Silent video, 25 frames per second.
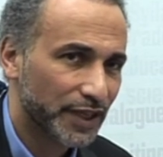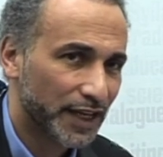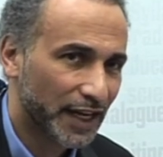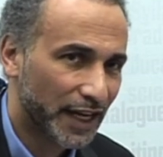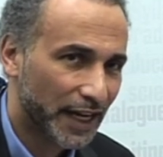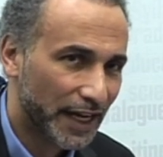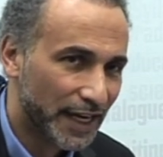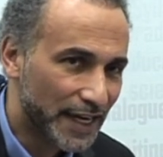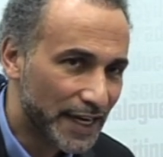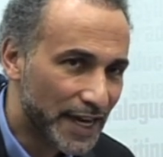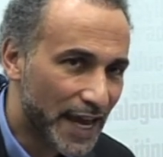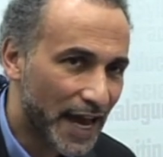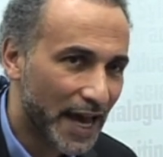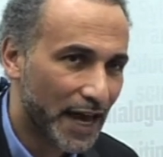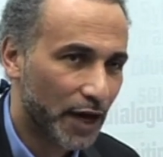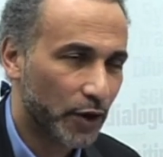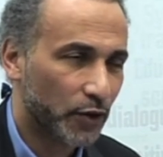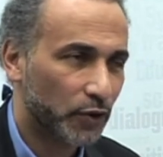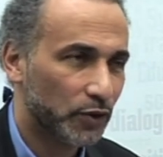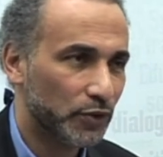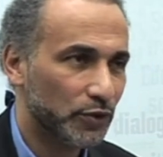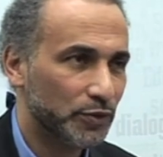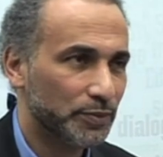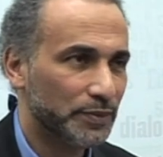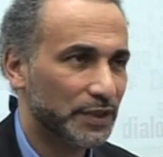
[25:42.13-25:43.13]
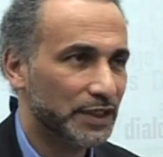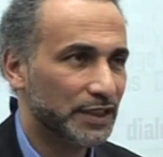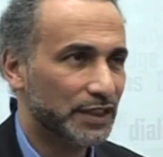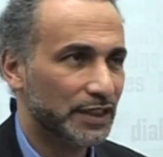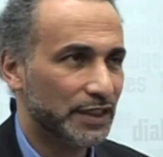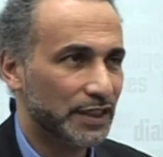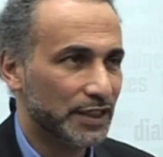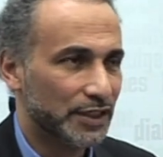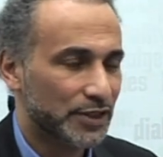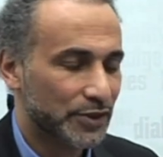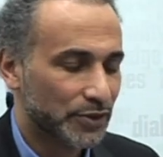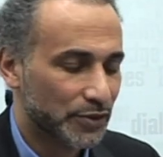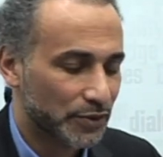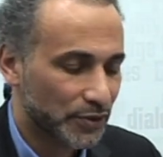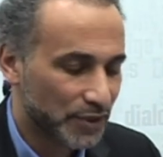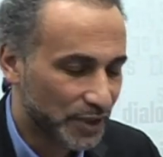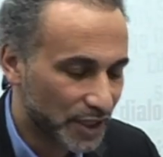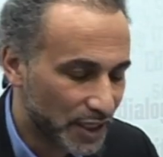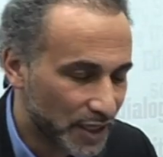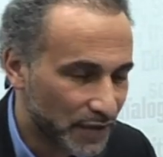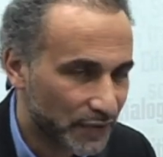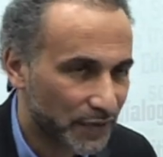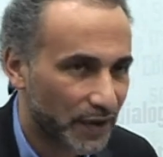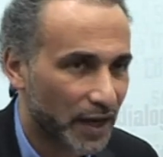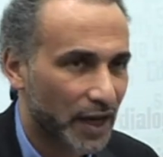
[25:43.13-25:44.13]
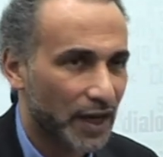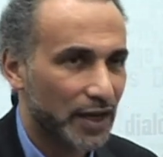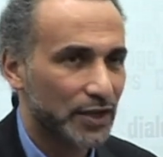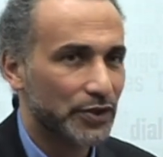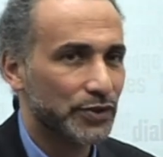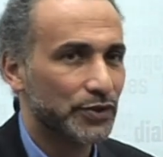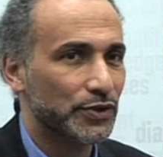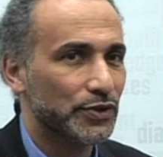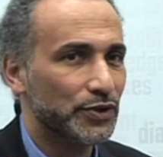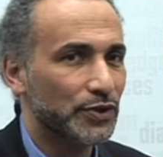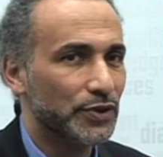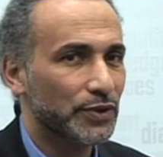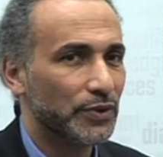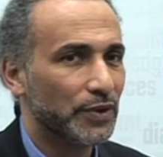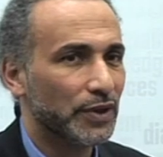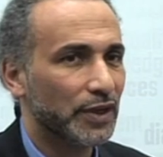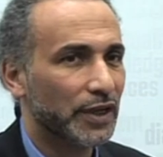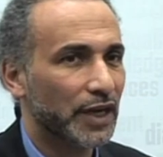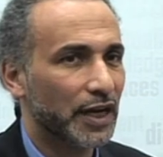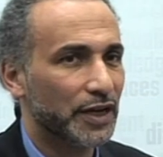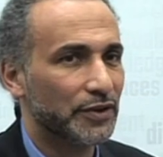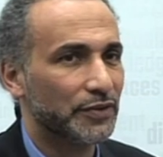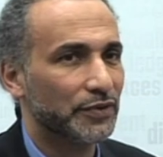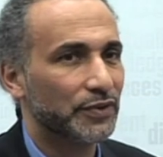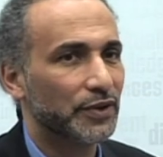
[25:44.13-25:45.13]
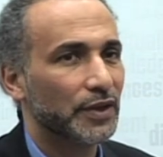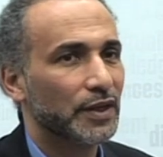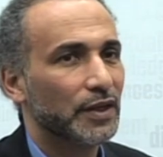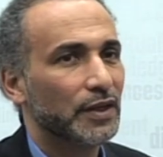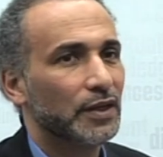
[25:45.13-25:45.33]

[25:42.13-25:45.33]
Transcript: Ihya al-Din is to give us a new life,